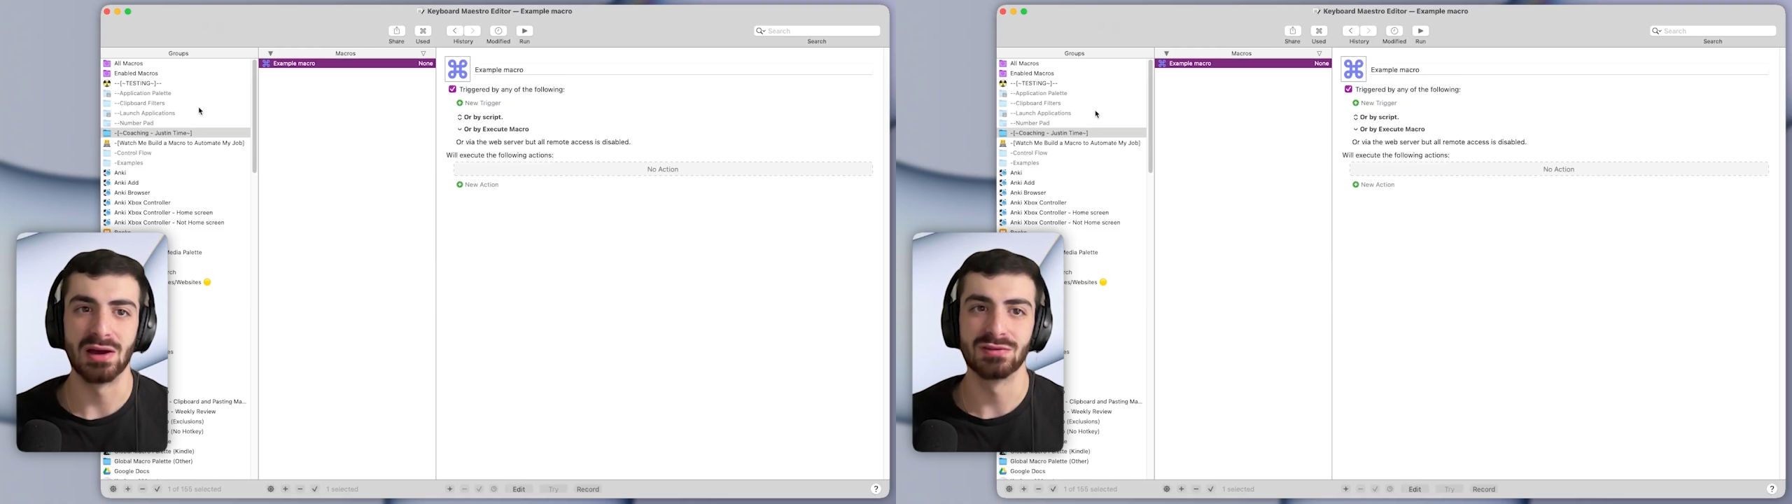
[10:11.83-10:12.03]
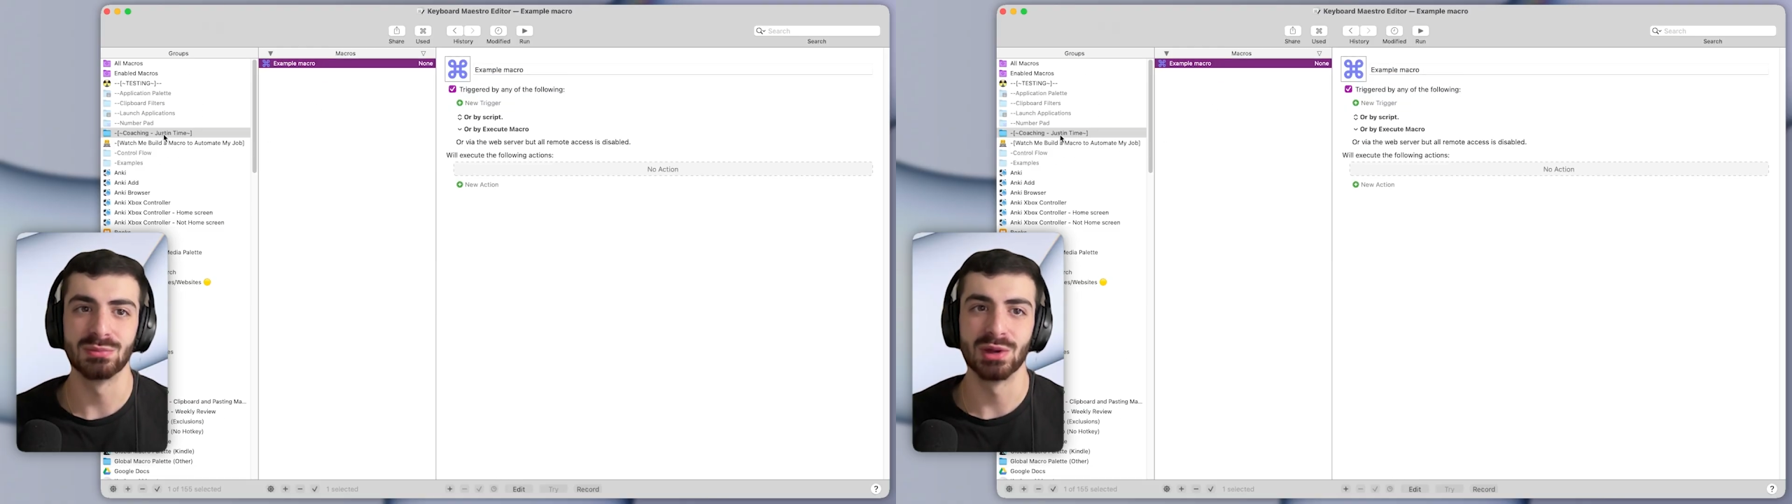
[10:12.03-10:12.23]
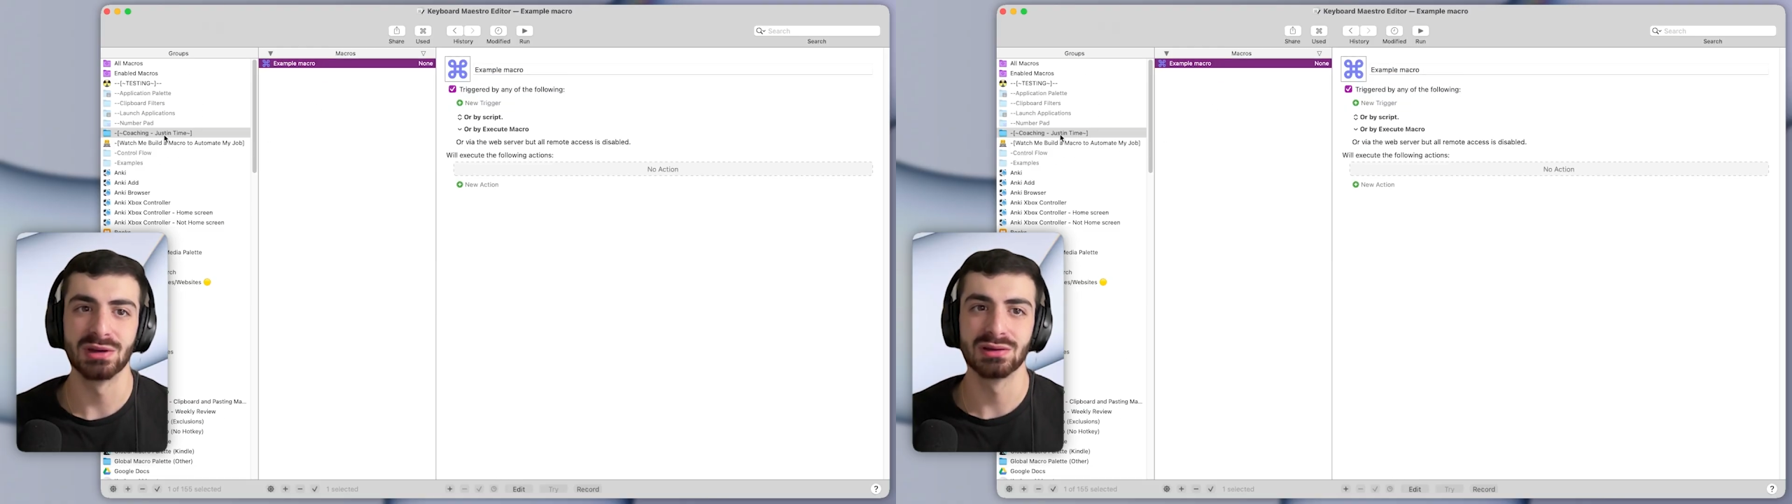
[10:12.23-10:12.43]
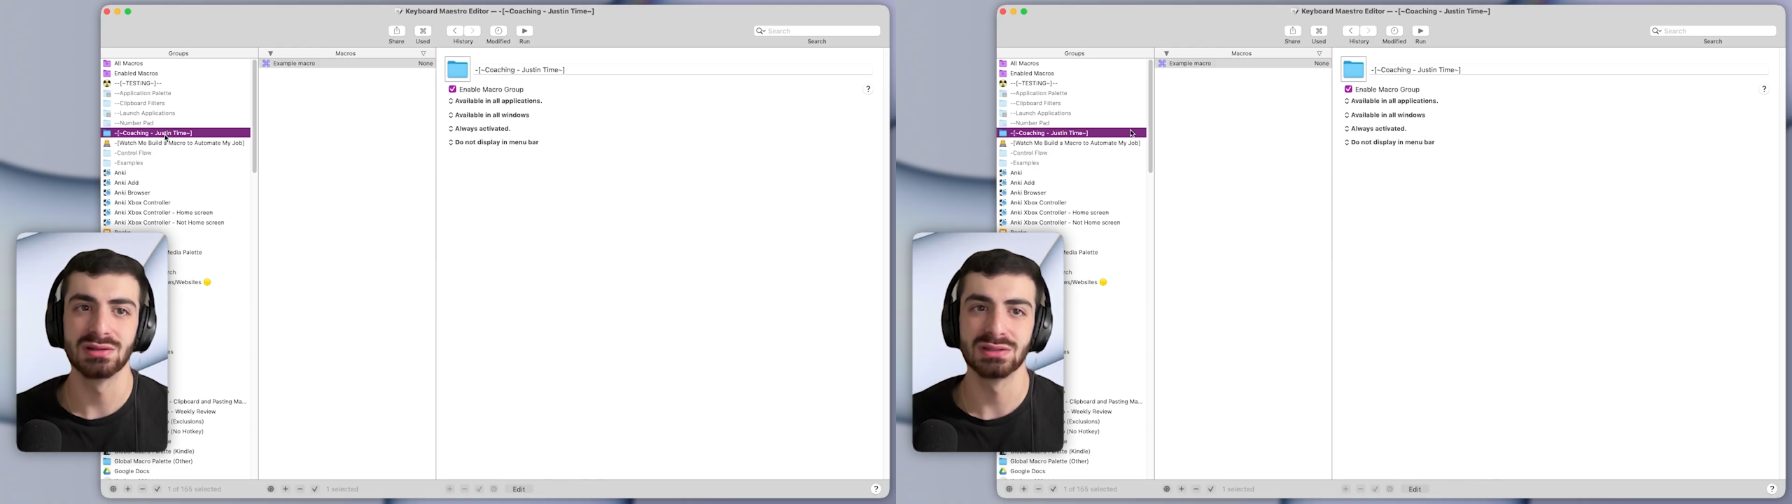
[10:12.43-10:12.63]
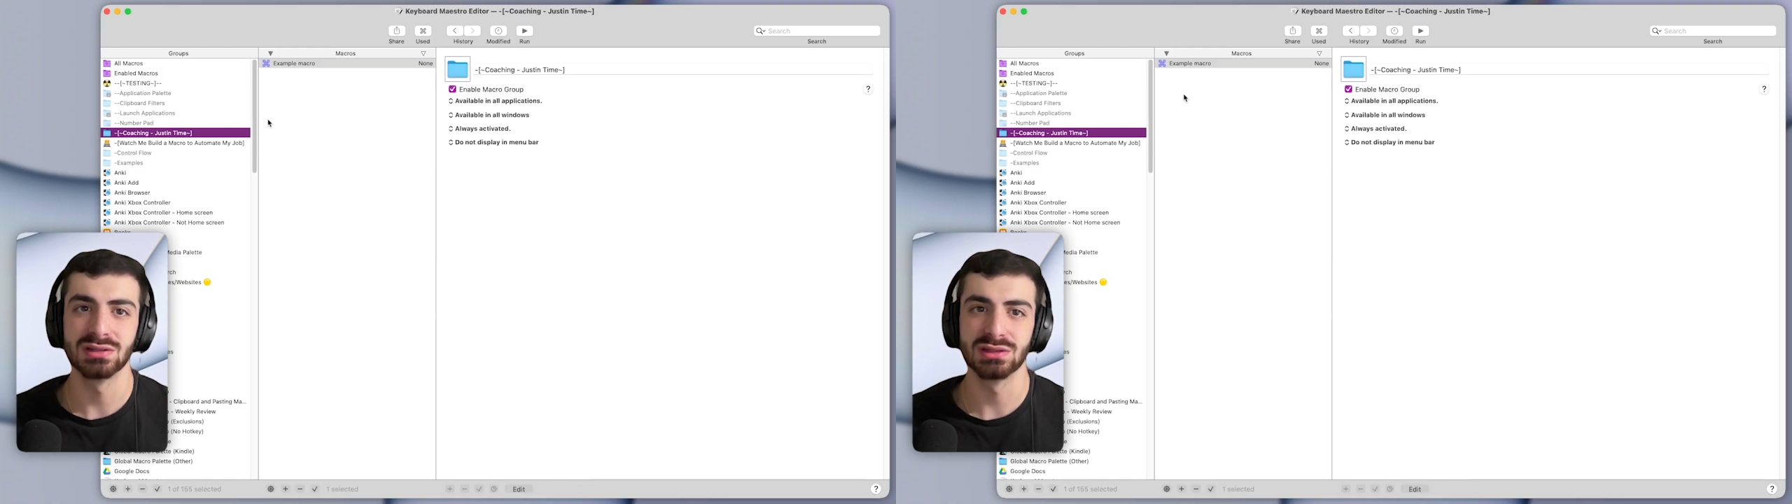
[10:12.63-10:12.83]

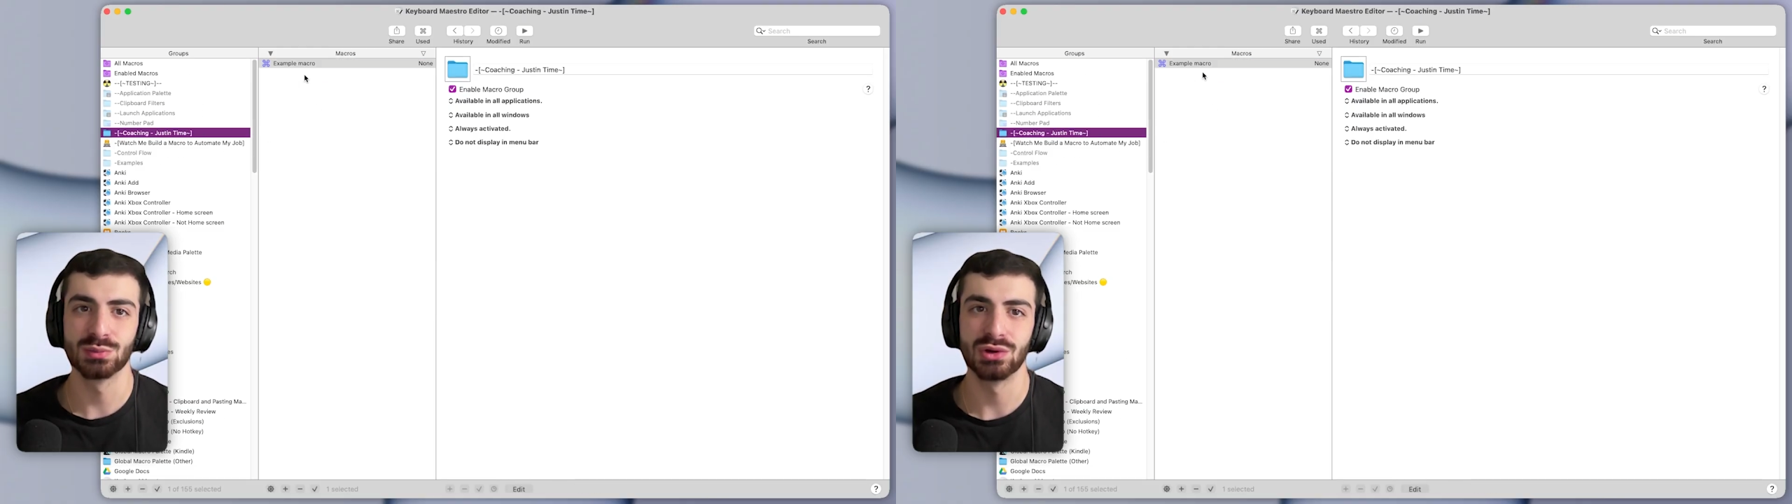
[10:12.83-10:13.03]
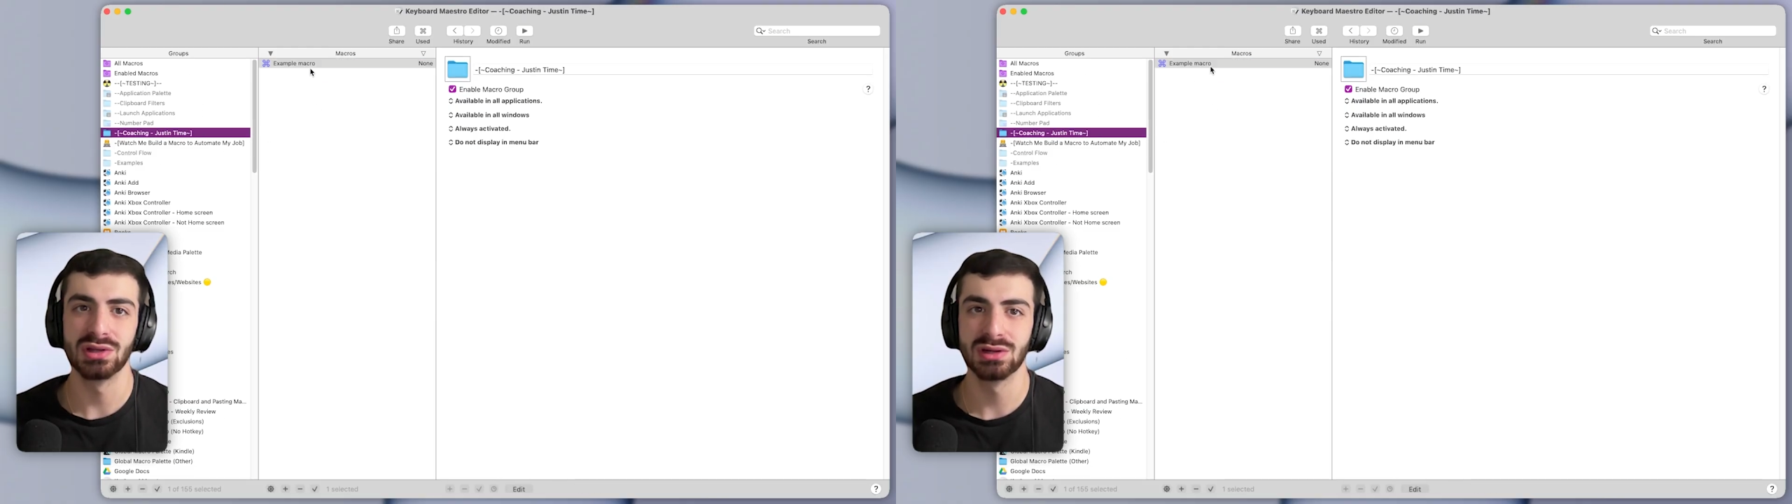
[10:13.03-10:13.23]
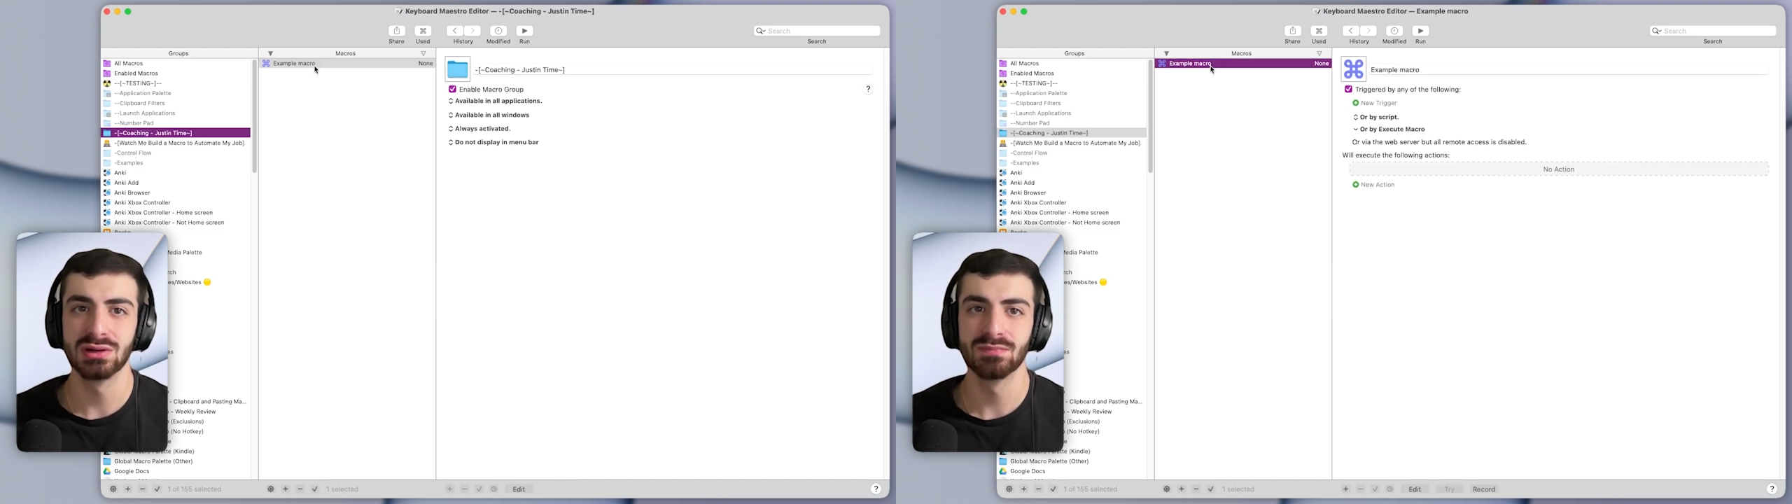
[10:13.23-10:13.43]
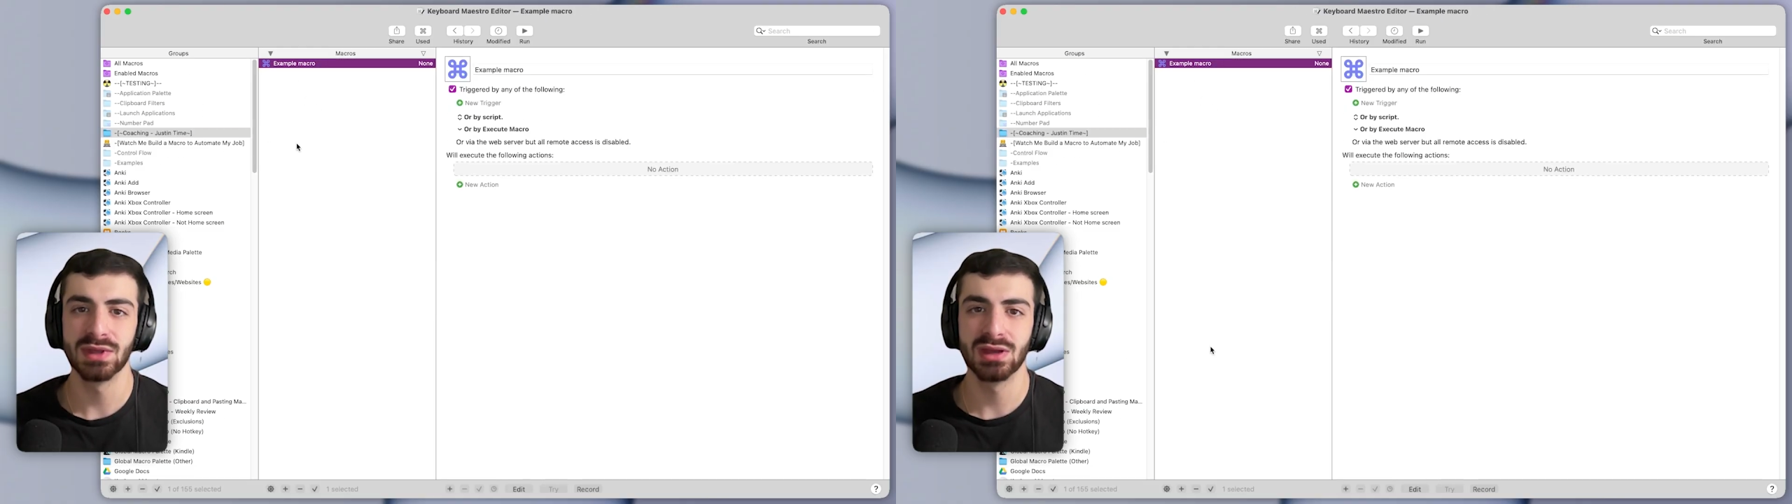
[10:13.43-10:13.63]
alphabetically to this point here,